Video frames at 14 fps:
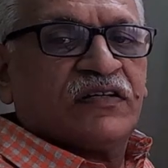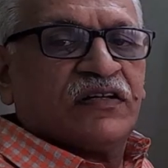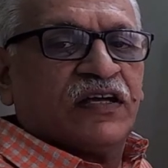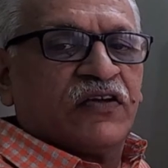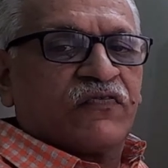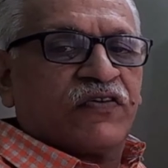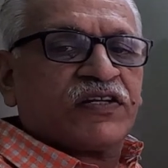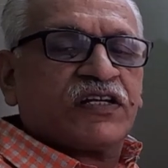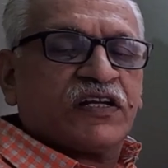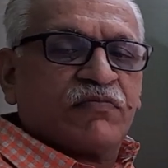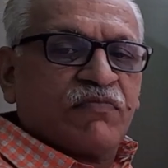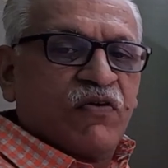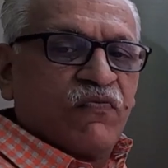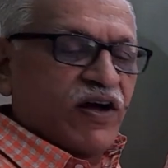equation
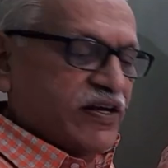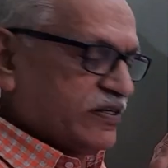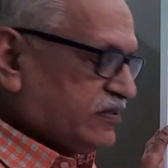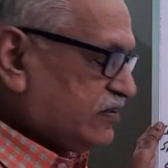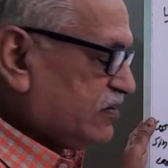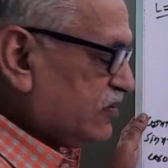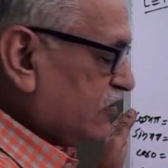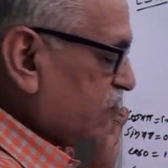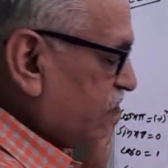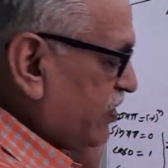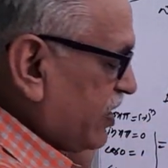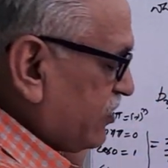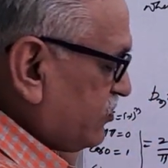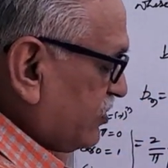number 1,
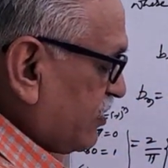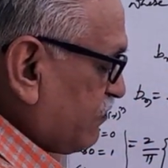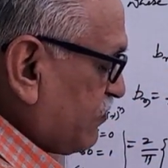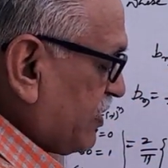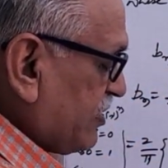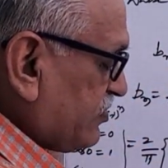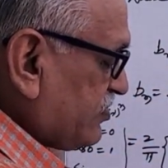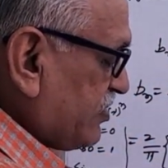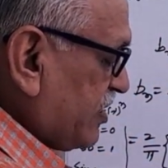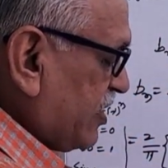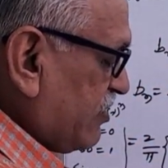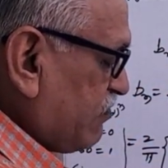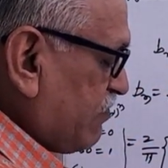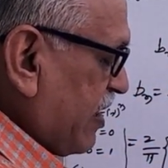we have to replace
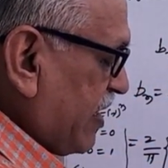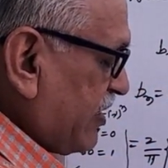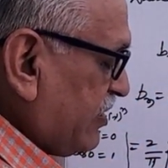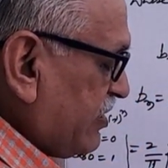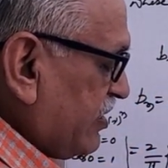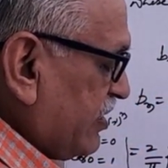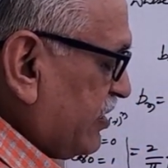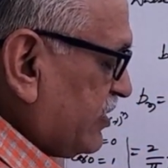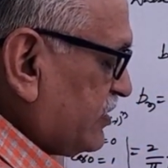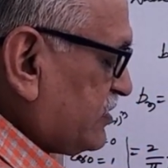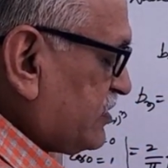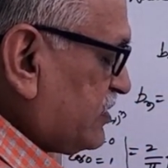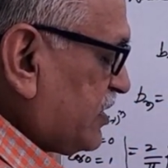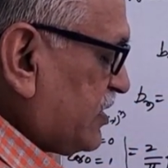n by
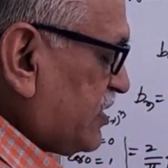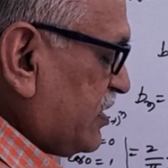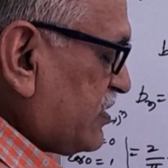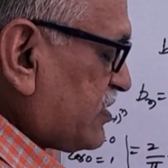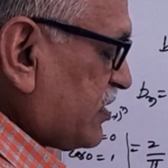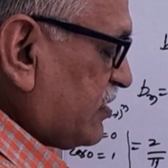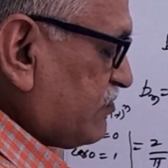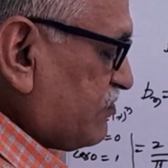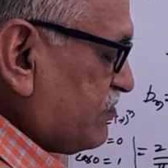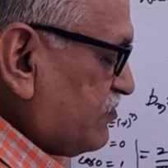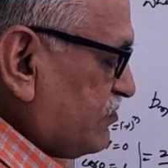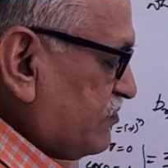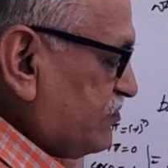its general term.